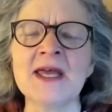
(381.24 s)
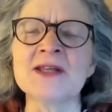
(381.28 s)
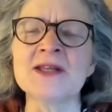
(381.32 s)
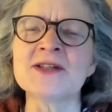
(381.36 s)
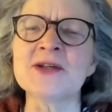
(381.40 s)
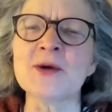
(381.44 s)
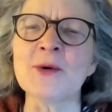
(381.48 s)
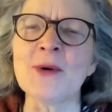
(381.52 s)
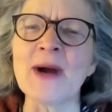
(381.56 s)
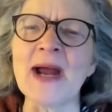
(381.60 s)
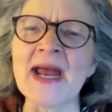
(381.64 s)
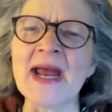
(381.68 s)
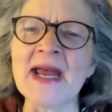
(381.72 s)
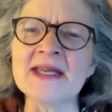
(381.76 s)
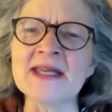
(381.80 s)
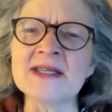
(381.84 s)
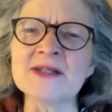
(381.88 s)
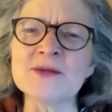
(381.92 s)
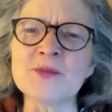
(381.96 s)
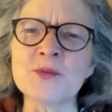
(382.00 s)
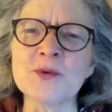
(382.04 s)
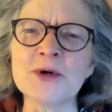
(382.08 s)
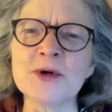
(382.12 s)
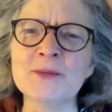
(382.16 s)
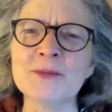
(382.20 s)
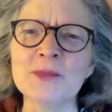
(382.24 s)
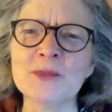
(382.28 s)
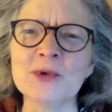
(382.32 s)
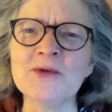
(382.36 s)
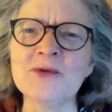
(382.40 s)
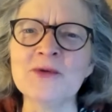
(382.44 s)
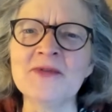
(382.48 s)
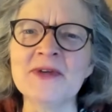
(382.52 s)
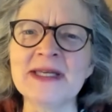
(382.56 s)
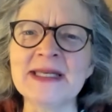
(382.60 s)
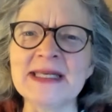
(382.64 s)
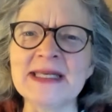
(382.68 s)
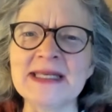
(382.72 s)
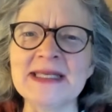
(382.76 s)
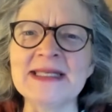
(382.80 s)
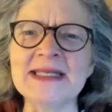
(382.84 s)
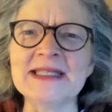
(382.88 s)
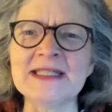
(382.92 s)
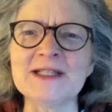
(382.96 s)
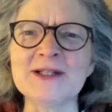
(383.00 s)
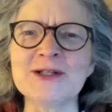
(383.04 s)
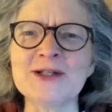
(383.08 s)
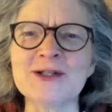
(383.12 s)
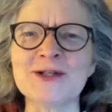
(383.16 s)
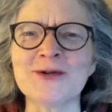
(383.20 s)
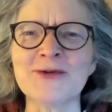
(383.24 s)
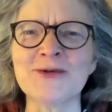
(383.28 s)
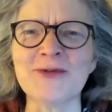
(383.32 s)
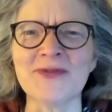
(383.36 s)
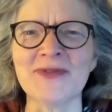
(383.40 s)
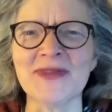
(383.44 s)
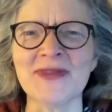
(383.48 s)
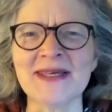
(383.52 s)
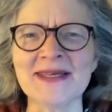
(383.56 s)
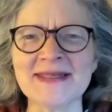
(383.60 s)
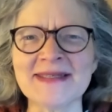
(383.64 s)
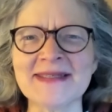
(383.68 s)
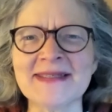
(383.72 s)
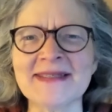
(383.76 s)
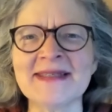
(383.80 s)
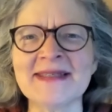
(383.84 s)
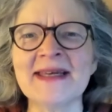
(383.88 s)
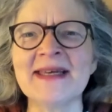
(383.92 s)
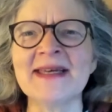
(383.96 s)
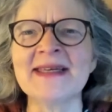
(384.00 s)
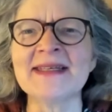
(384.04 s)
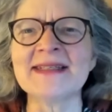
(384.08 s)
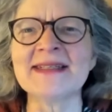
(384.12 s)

So, as we're moving into this